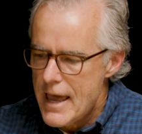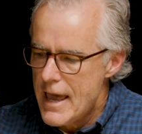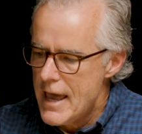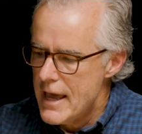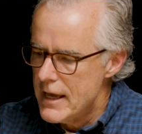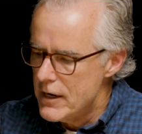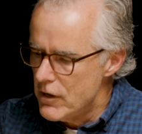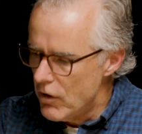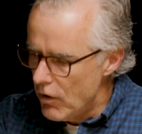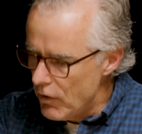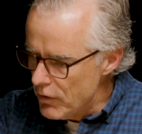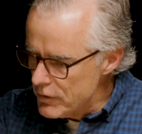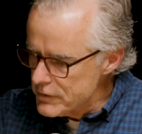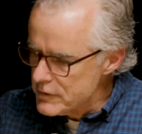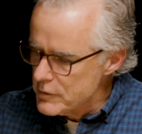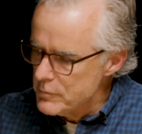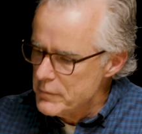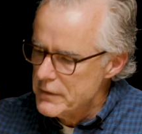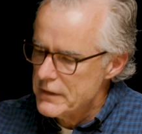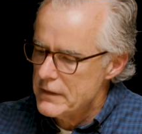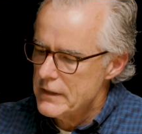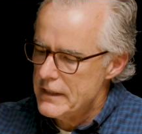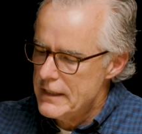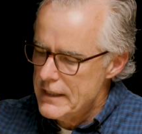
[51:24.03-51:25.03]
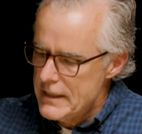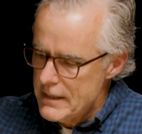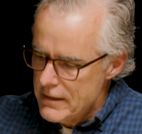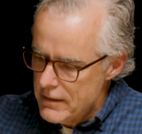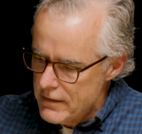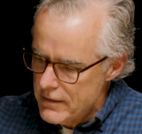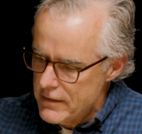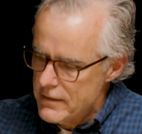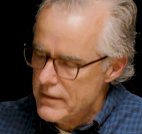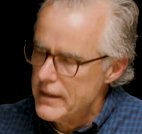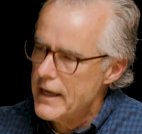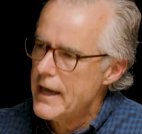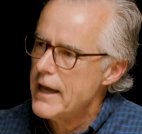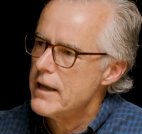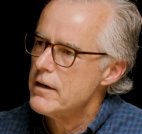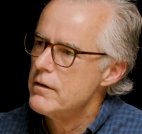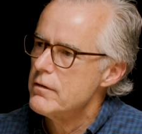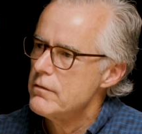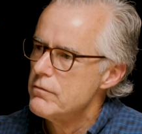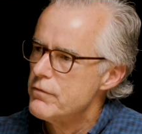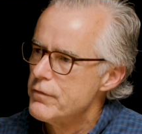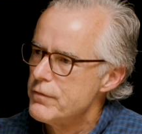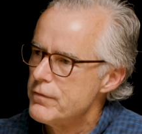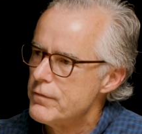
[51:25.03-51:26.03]
And ultimately,
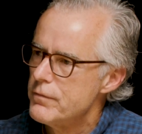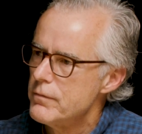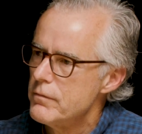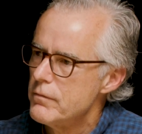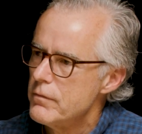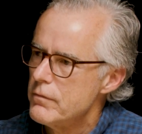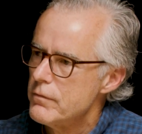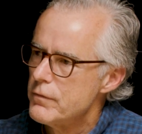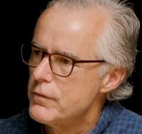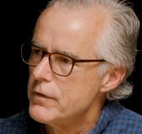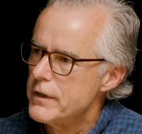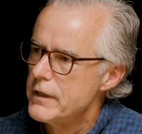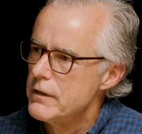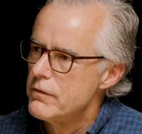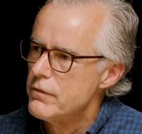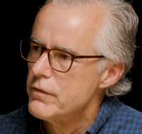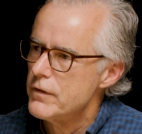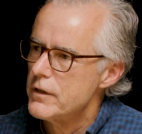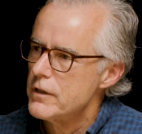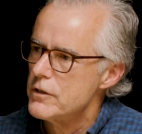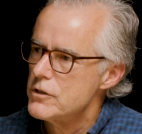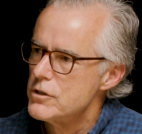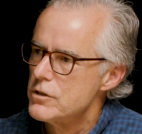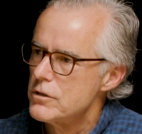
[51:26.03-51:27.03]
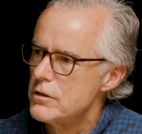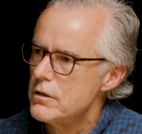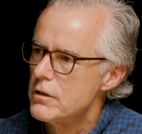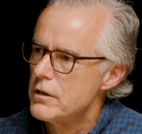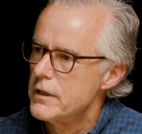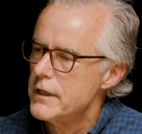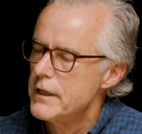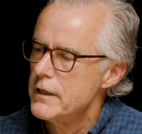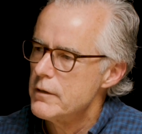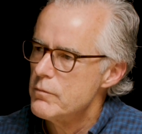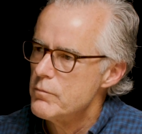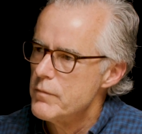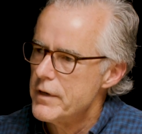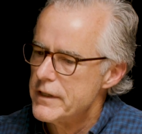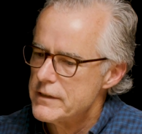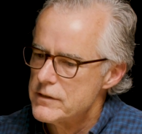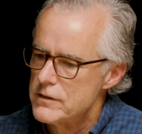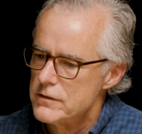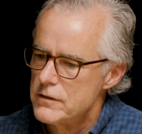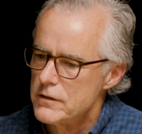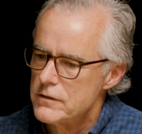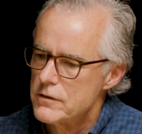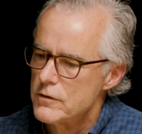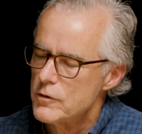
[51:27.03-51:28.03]
that free and fair jury
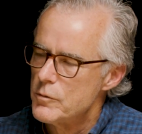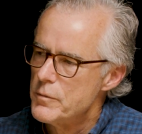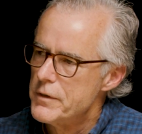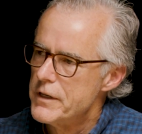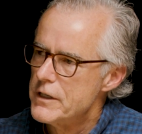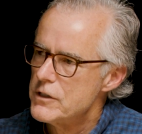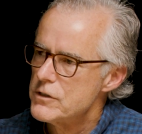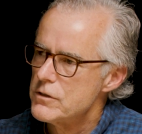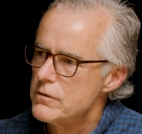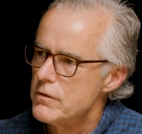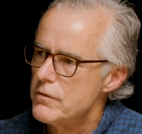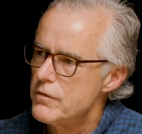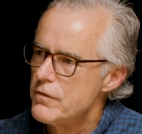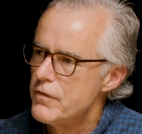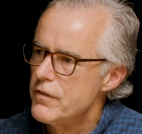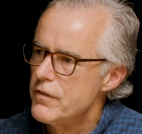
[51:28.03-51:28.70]
makes a determination of the